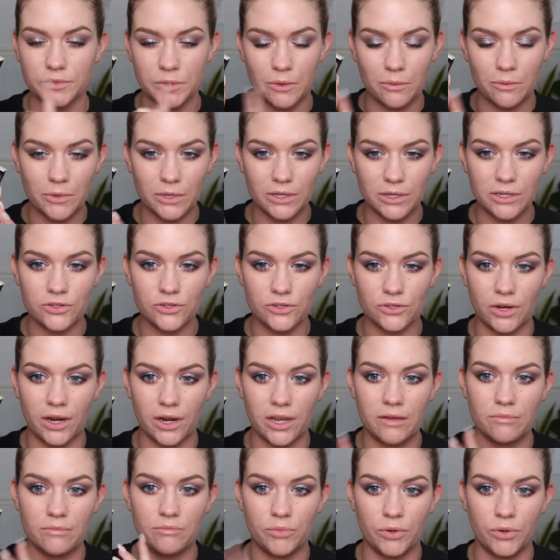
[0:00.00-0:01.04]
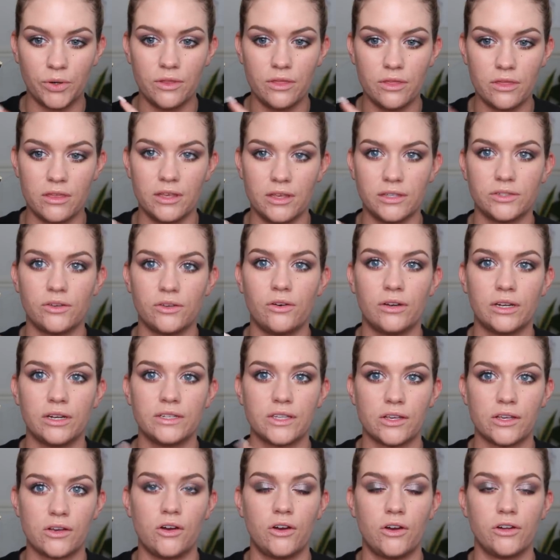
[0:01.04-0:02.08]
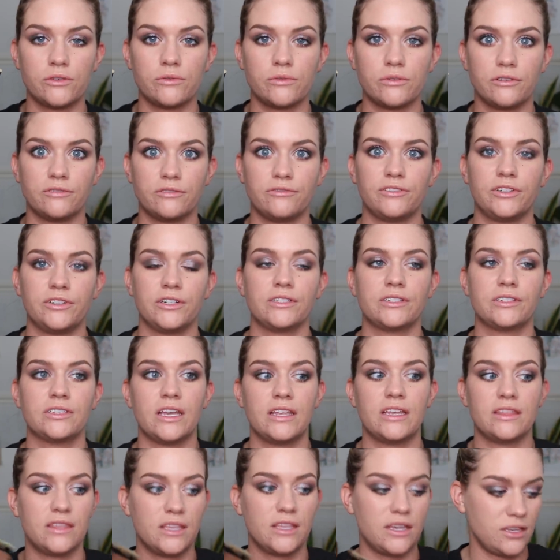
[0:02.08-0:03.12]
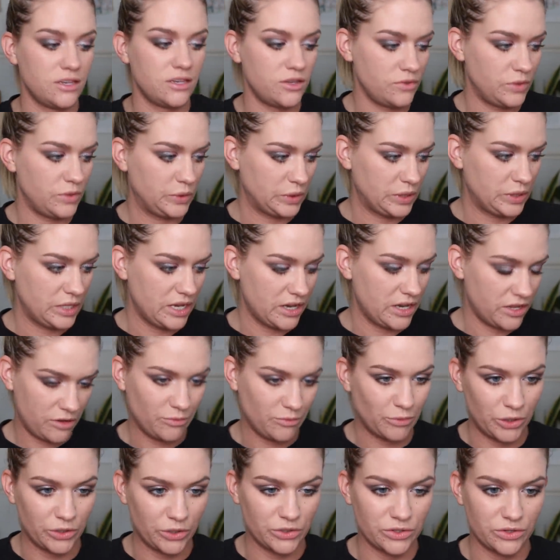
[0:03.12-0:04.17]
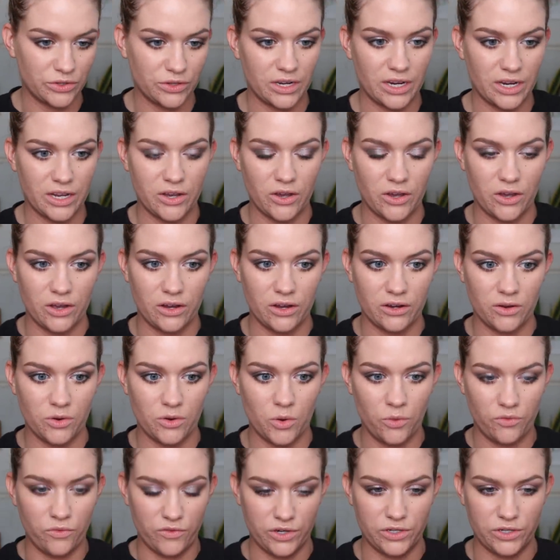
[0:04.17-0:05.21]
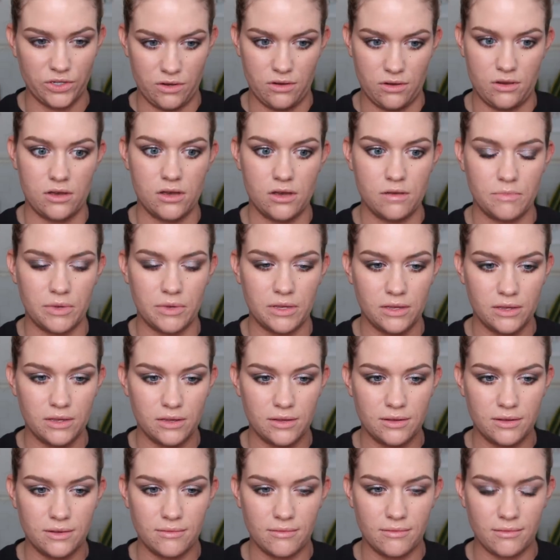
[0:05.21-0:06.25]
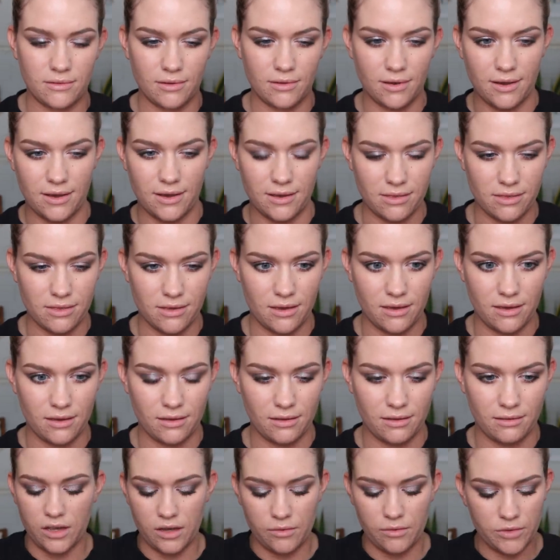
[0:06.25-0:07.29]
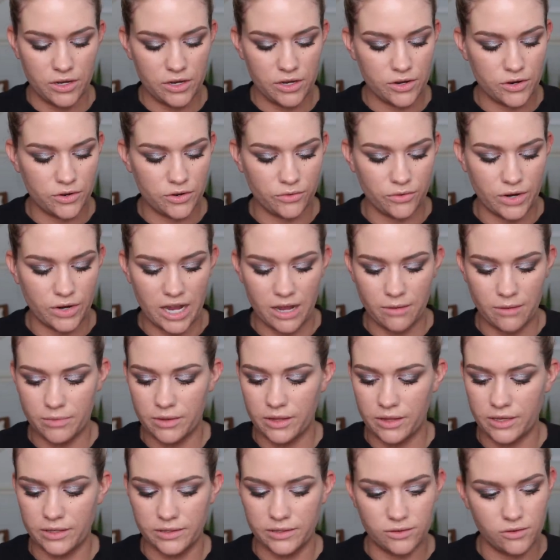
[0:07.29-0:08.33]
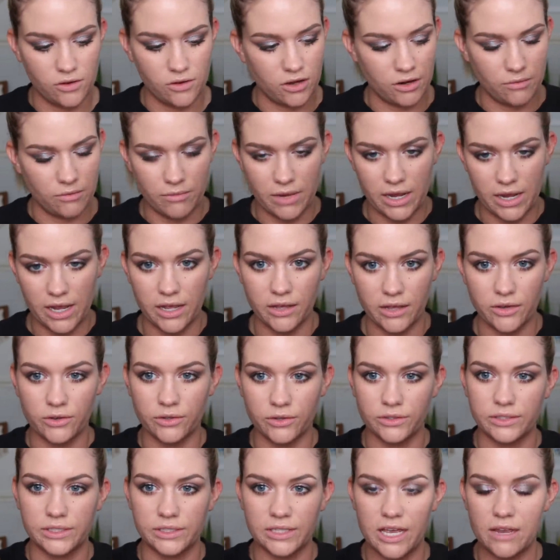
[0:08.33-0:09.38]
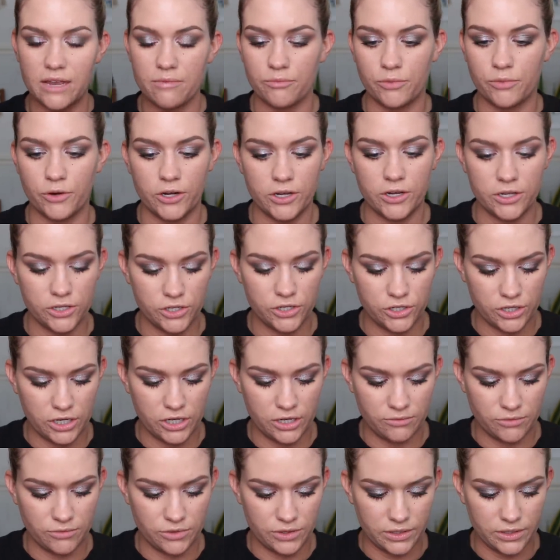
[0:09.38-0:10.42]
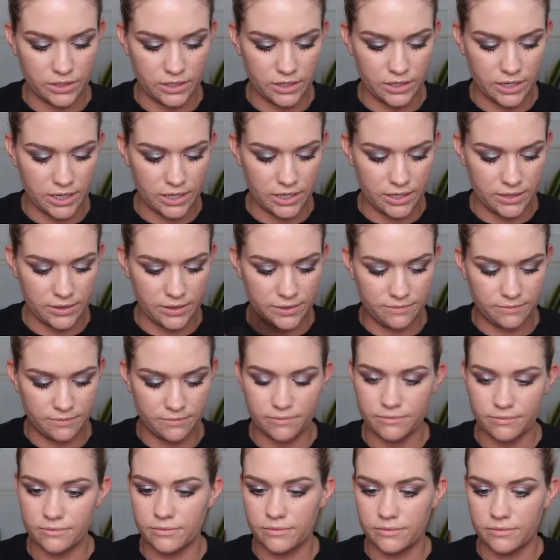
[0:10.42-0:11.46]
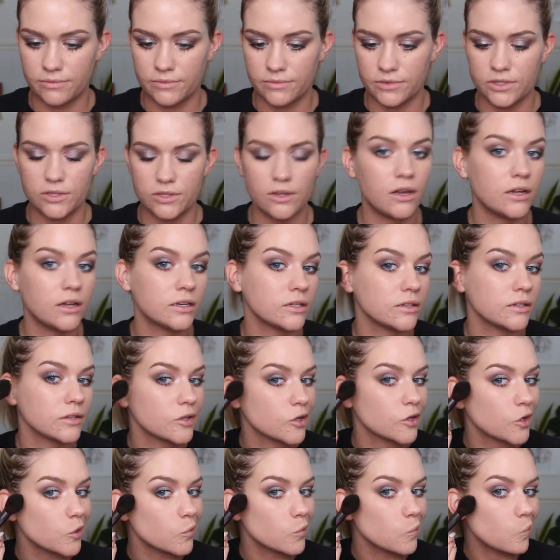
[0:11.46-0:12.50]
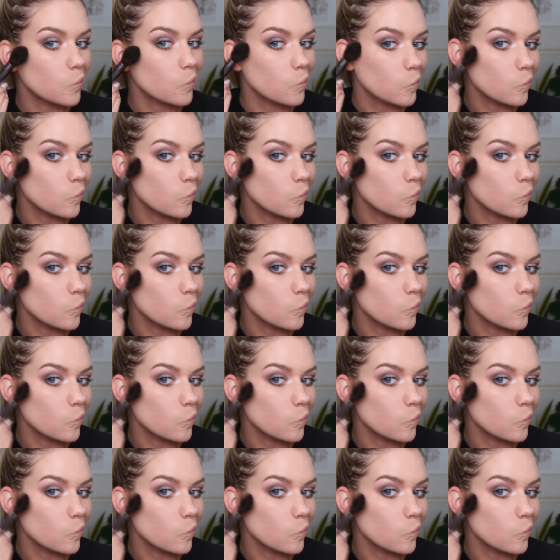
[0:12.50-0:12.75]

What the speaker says: So I'm gonna try and put this on as a contour first and then use the other bronzer that I got over top, I think. I'm gonna grab this on my Cosette brush and I'm just gonna kind of dot in there.